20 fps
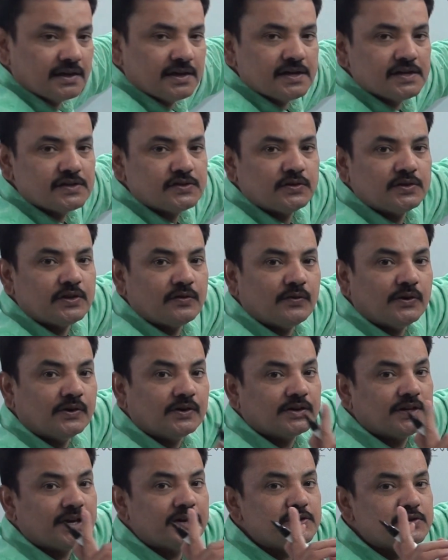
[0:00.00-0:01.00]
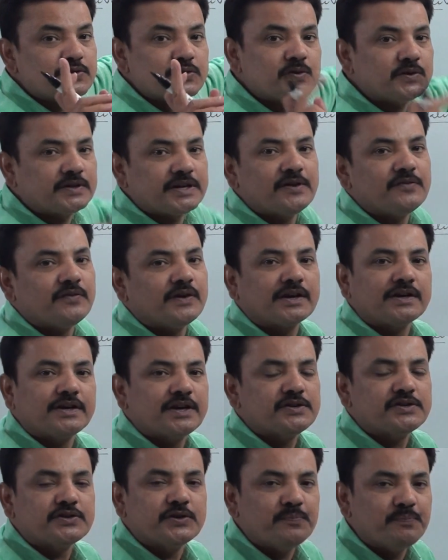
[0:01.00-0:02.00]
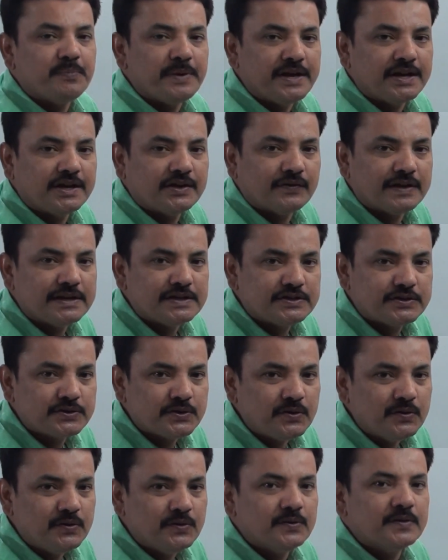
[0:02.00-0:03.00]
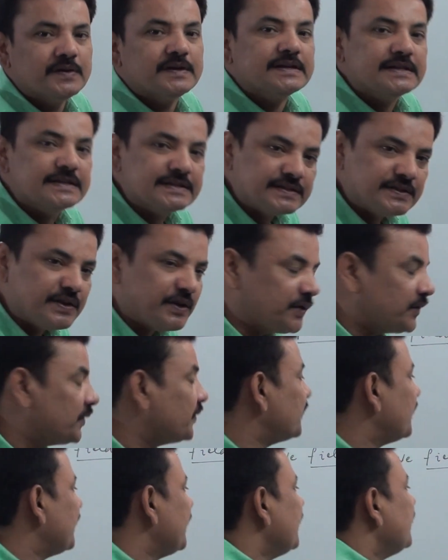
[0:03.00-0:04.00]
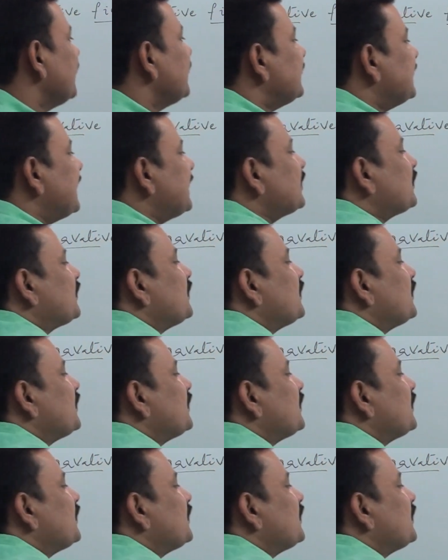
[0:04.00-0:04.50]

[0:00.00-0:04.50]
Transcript: So the work done, total work done should be equal to 0. Then